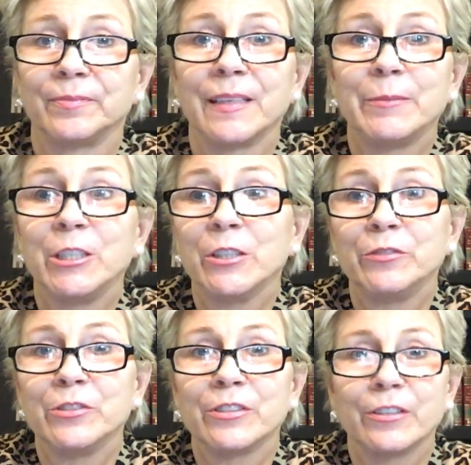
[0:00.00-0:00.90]
Let me know
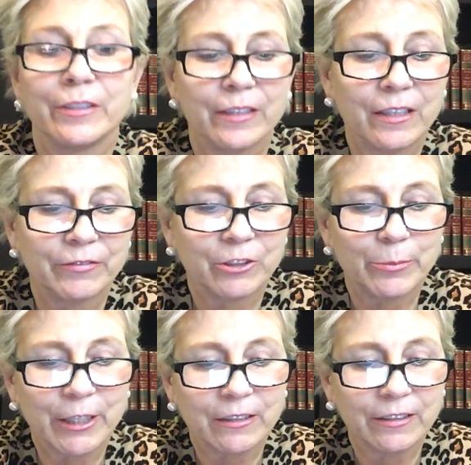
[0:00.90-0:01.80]
if you saw it. I'll have to go
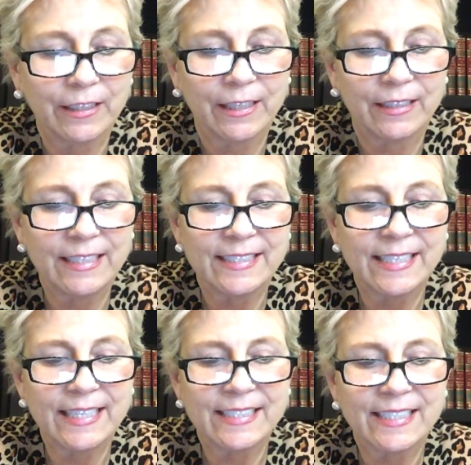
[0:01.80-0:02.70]
back and look at it. He
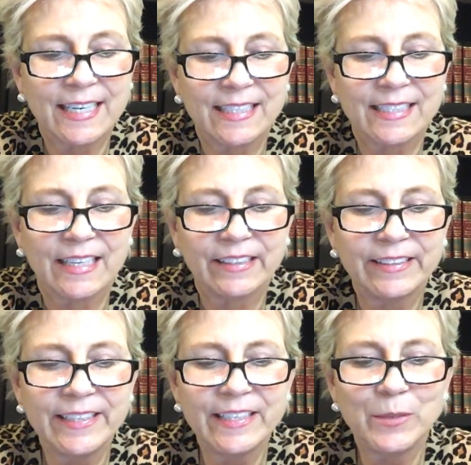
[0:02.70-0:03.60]
said he's got a
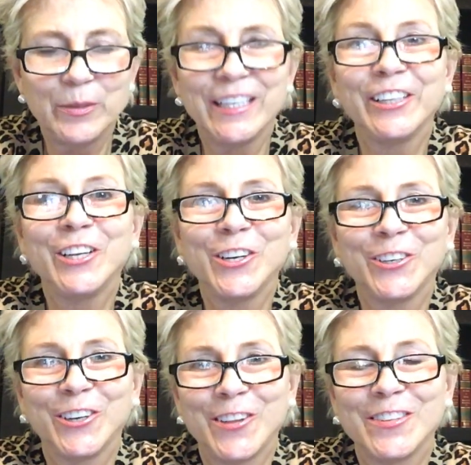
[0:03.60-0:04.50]
little bit
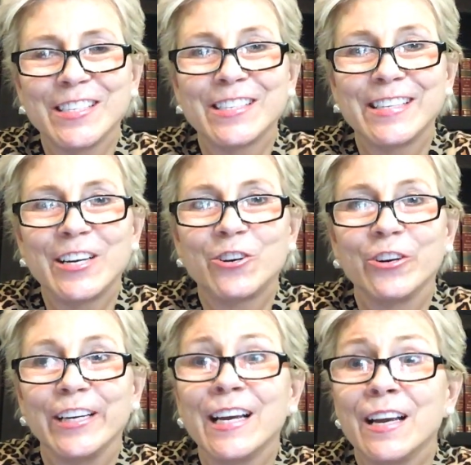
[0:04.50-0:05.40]
longer on this
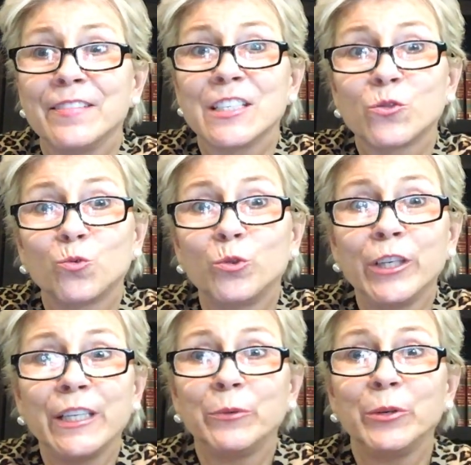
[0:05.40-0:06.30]
steroid, this
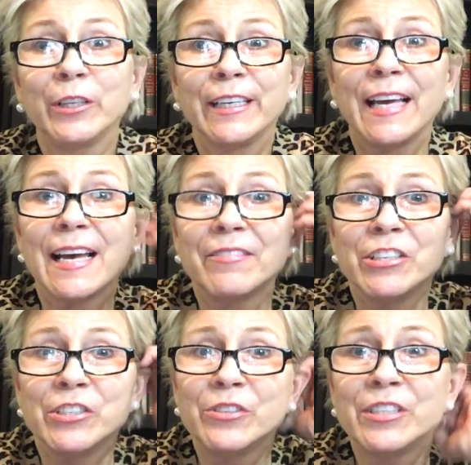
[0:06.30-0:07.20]
really, really heavy
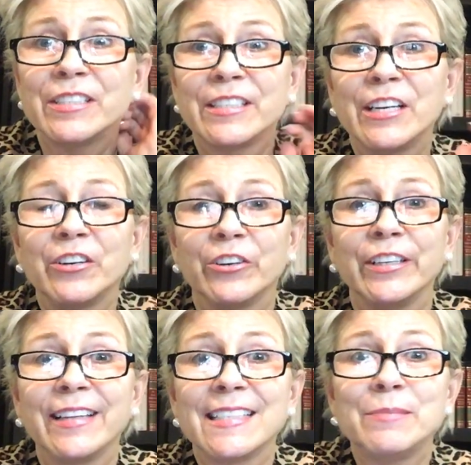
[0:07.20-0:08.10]
duty
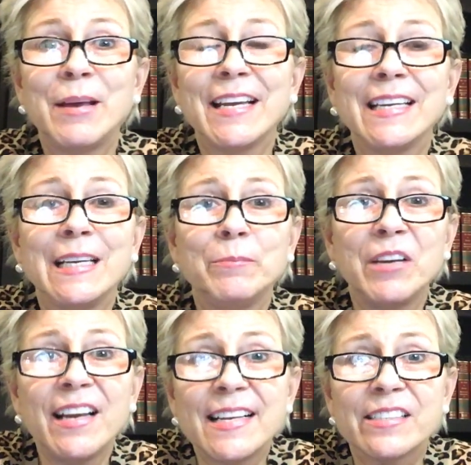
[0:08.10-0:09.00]
steroid that's making
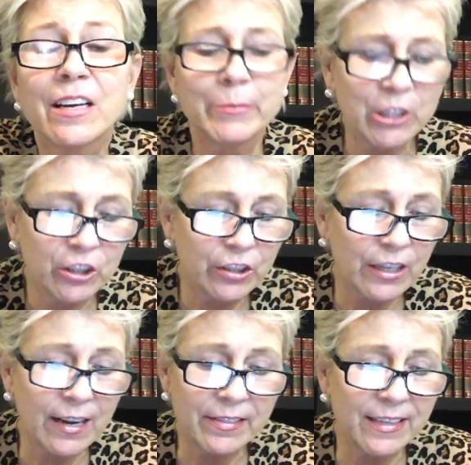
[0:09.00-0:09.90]
him nuts. I mean,
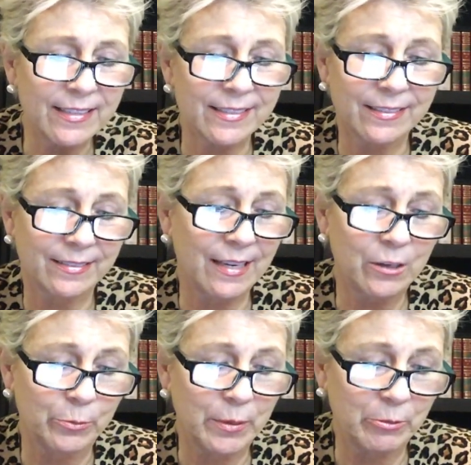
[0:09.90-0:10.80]
I think it's, I
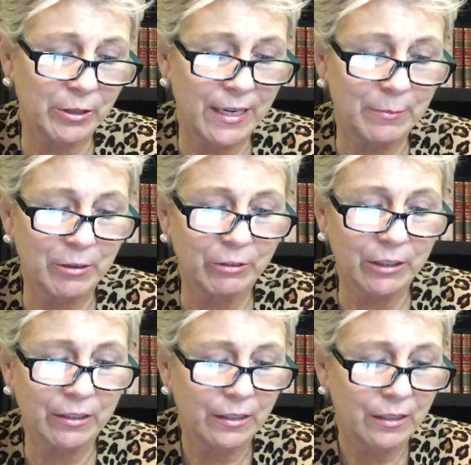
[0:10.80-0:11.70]
don't remember the name of it,